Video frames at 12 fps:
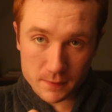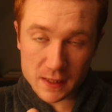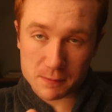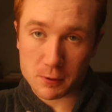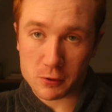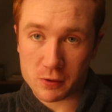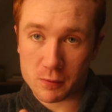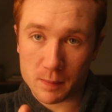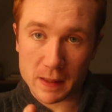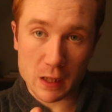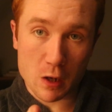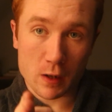this person will
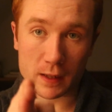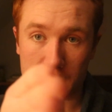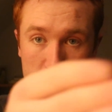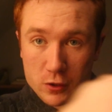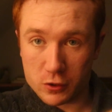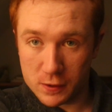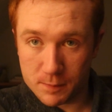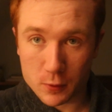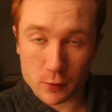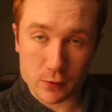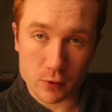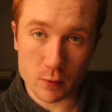be gone and you could just
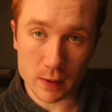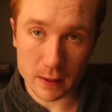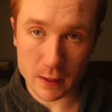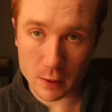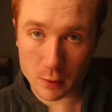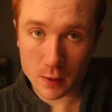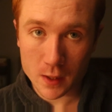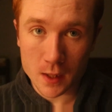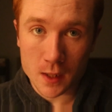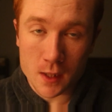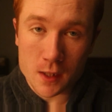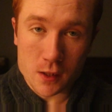pull through and go.
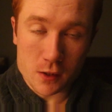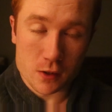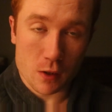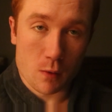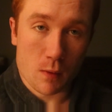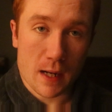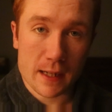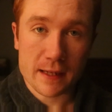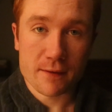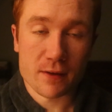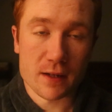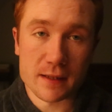So I
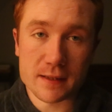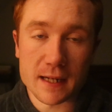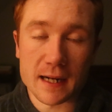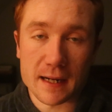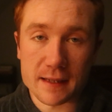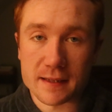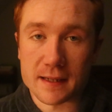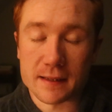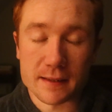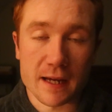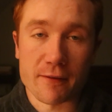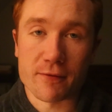give it a 10 out of
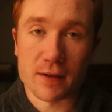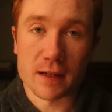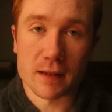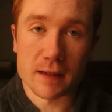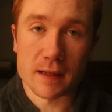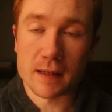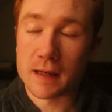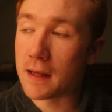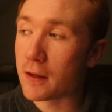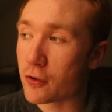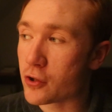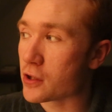10, definitely. And
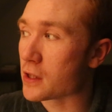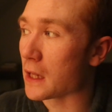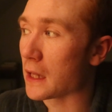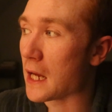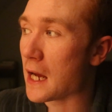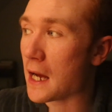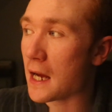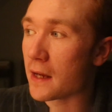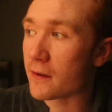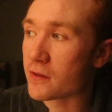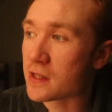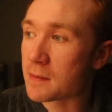there's just a
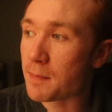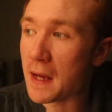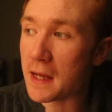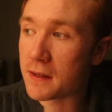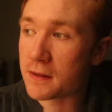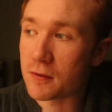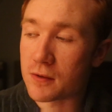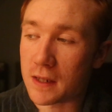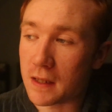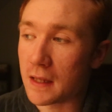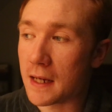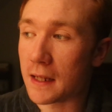lot of space. There's like
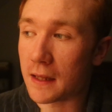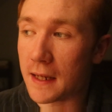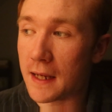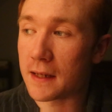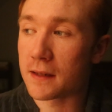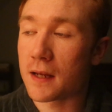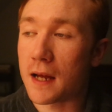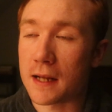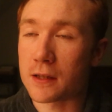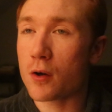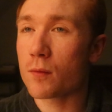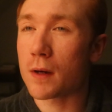a lot of land. I
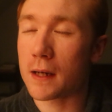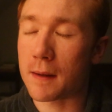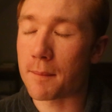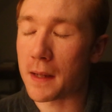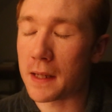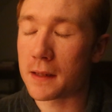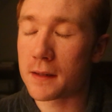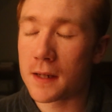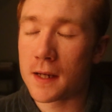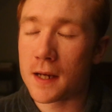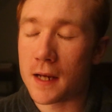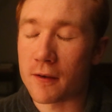don't recommend,
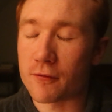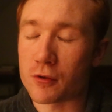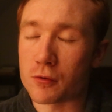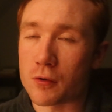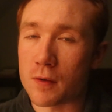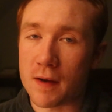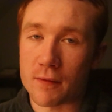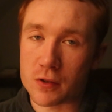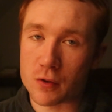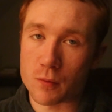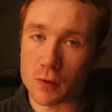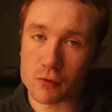if you do have a
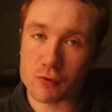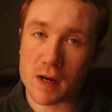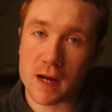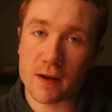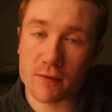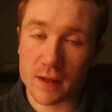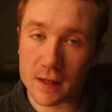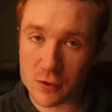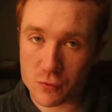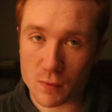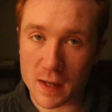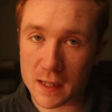2-wheel drive and
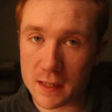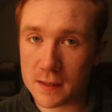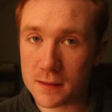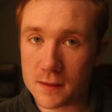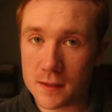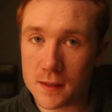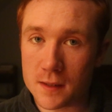it's raining,